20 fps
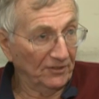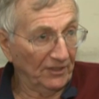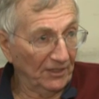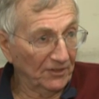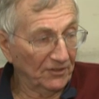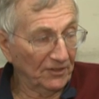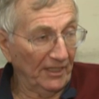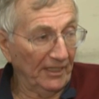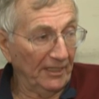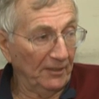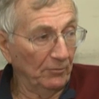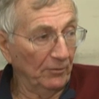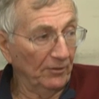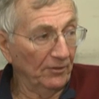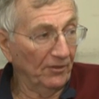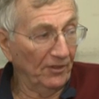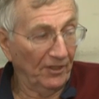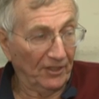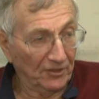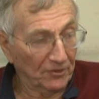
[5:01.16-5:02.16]
they say
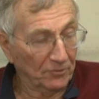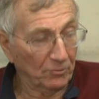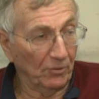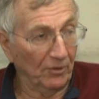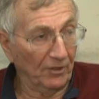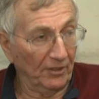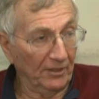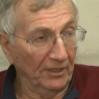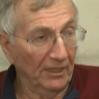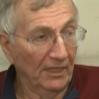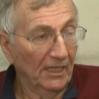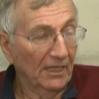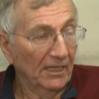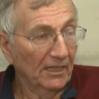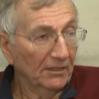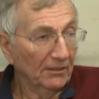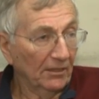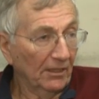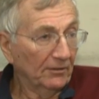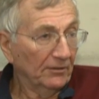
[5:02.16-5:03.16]
when things work.
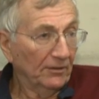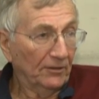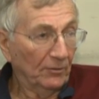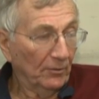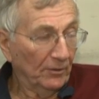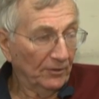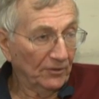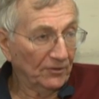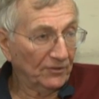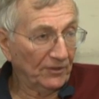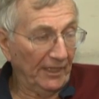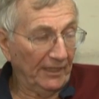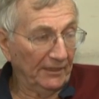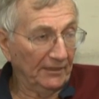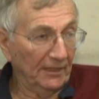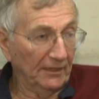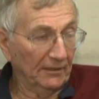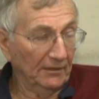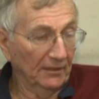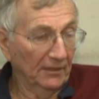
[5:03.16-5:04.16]
You understand
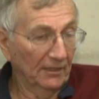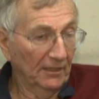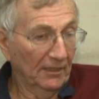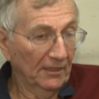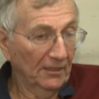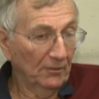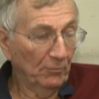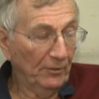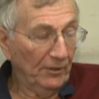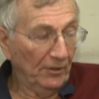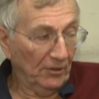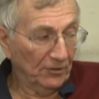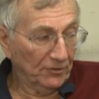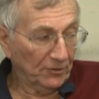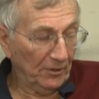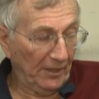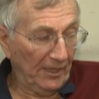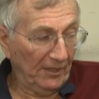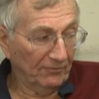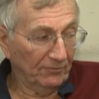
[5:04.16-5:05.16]
that we
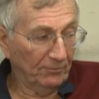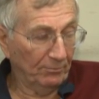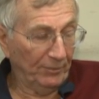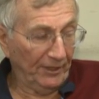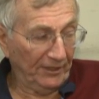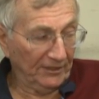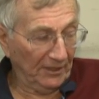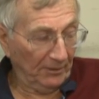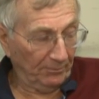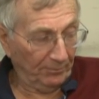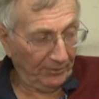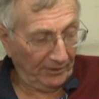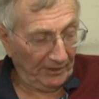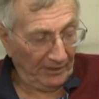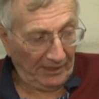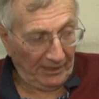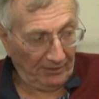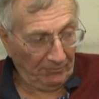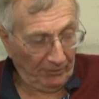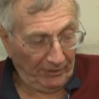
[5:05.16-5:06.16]
also have picked up.
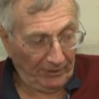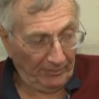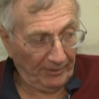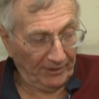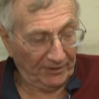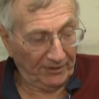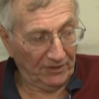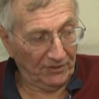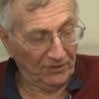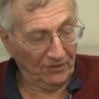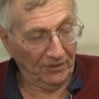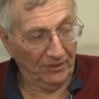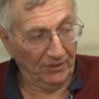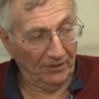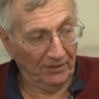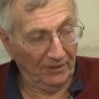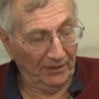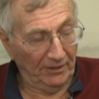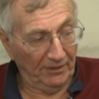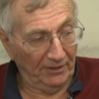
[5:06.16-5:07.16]
I write about this in
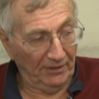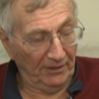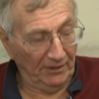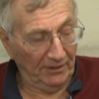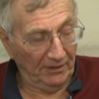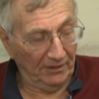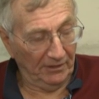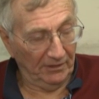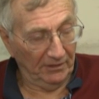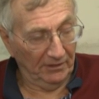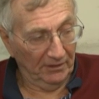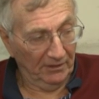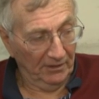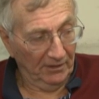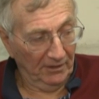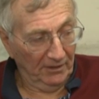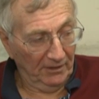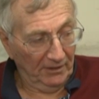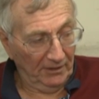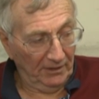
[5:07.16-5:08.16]

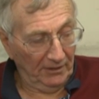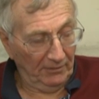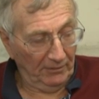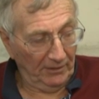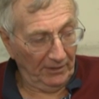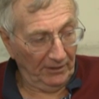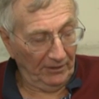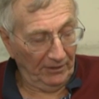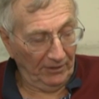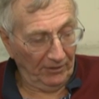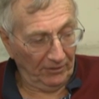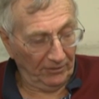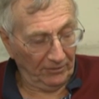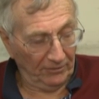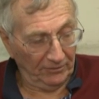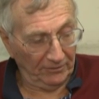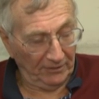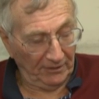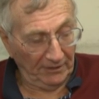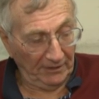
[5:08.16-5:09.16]
the
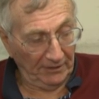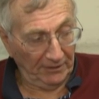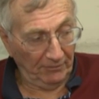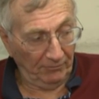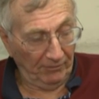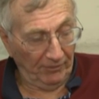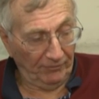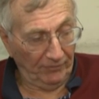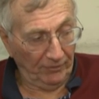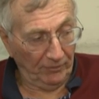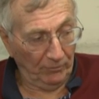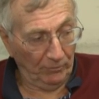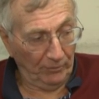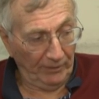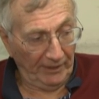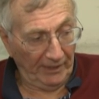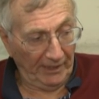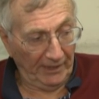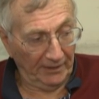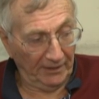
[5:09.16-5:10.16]
article in the London Review.
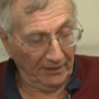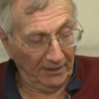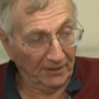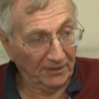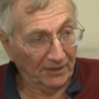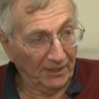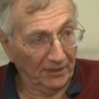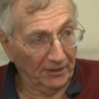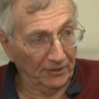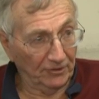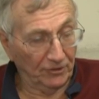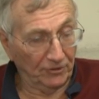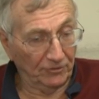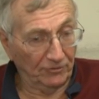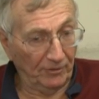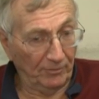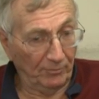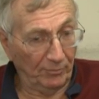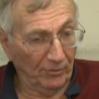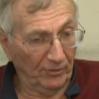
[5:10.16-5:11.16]
We had an intelligence
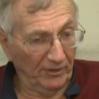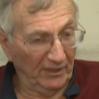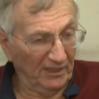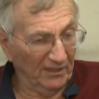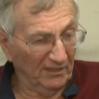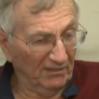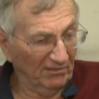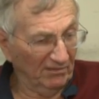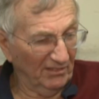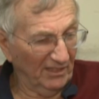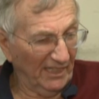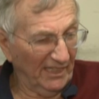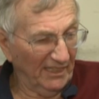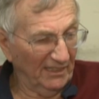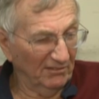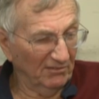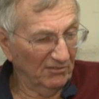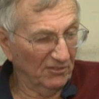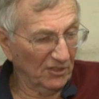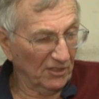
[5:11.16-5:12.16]
report in
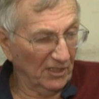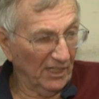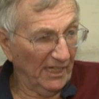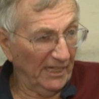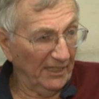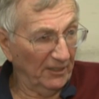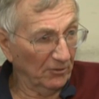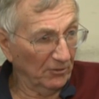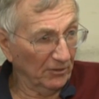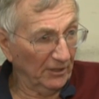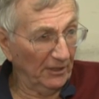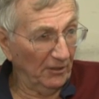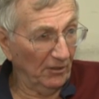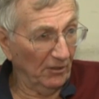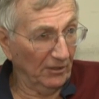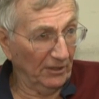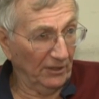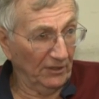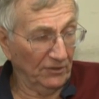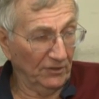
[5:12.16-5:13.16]
late July, early
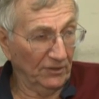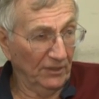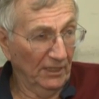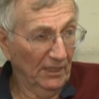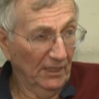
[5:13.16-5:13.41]
August,